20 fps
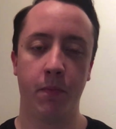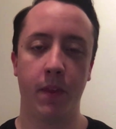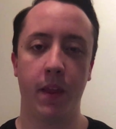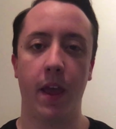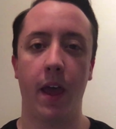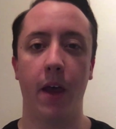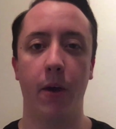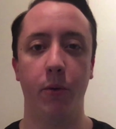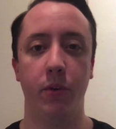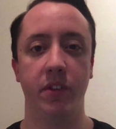
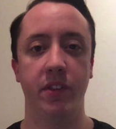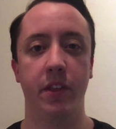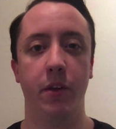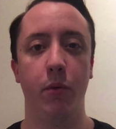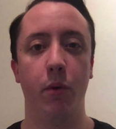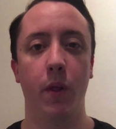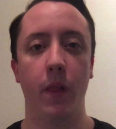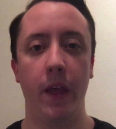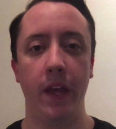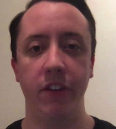How is the
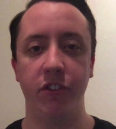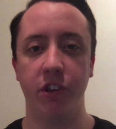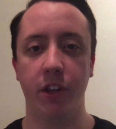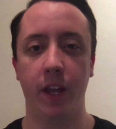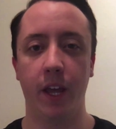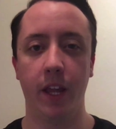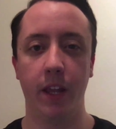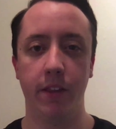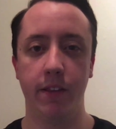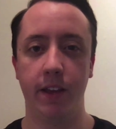relation
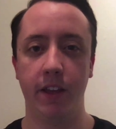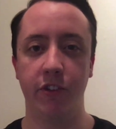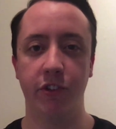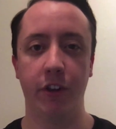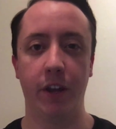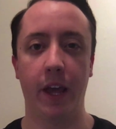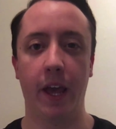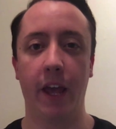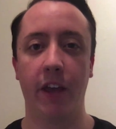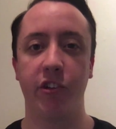
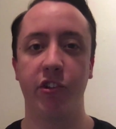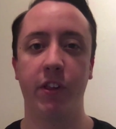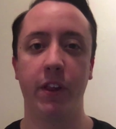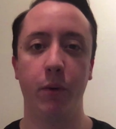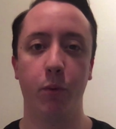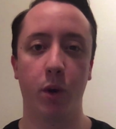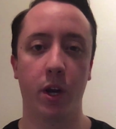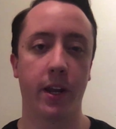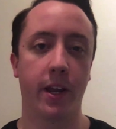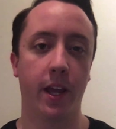annotation actually
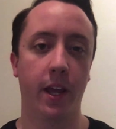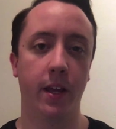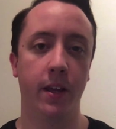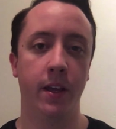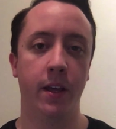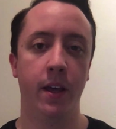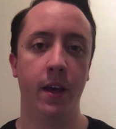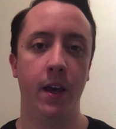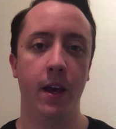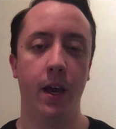working?
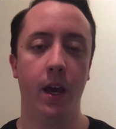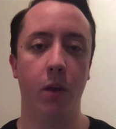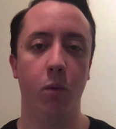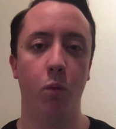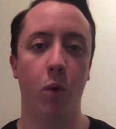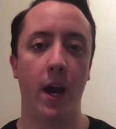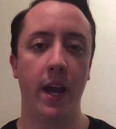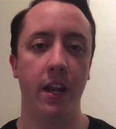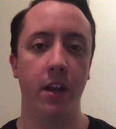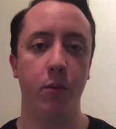And
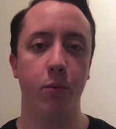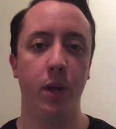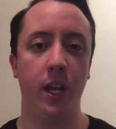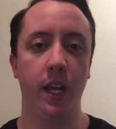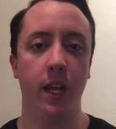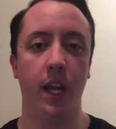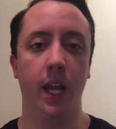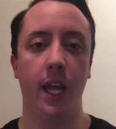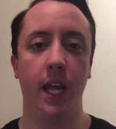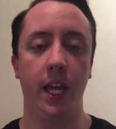why did we
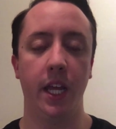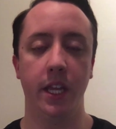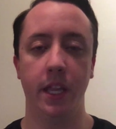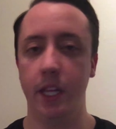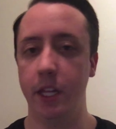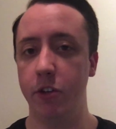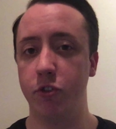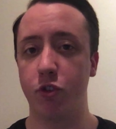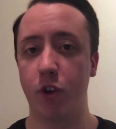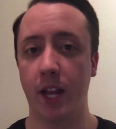need
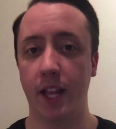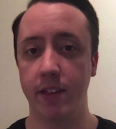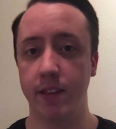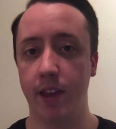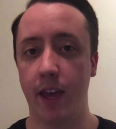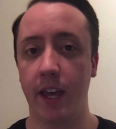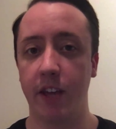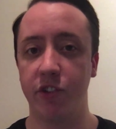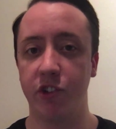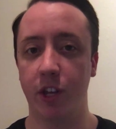the
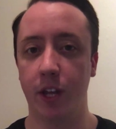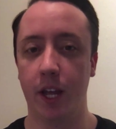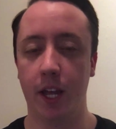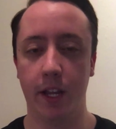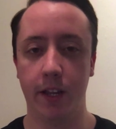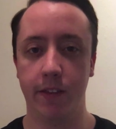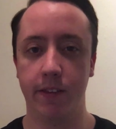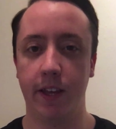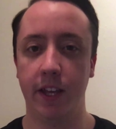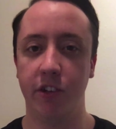transaction
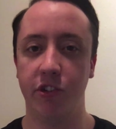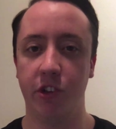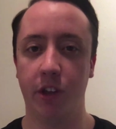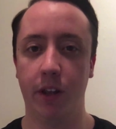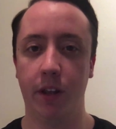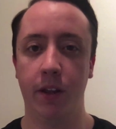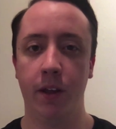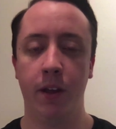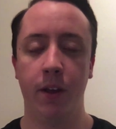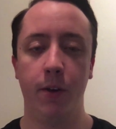
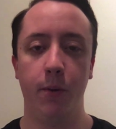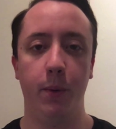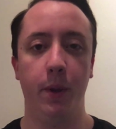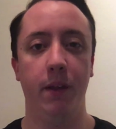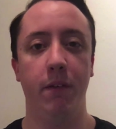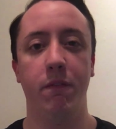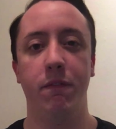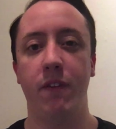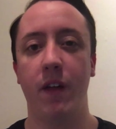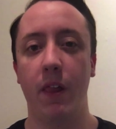annotation when
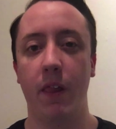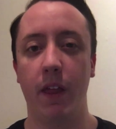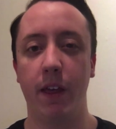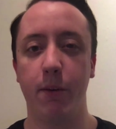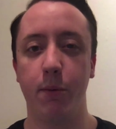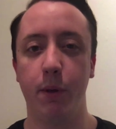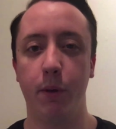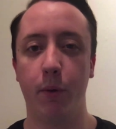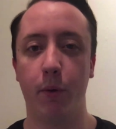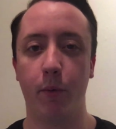it felt like
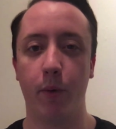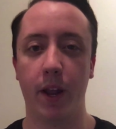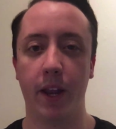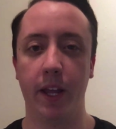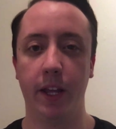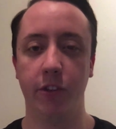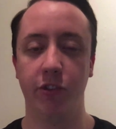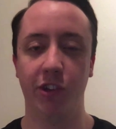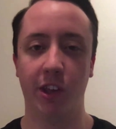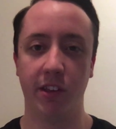we were
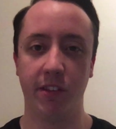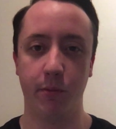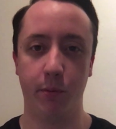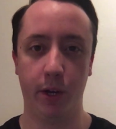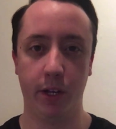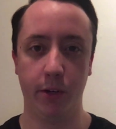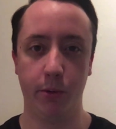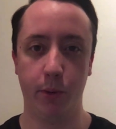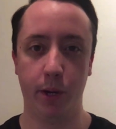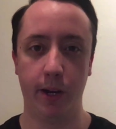running just
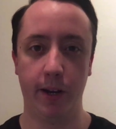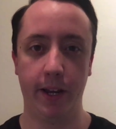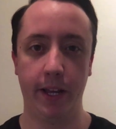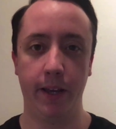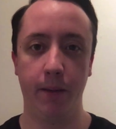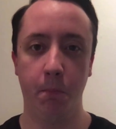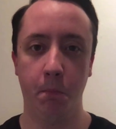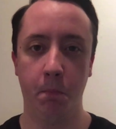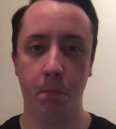one query?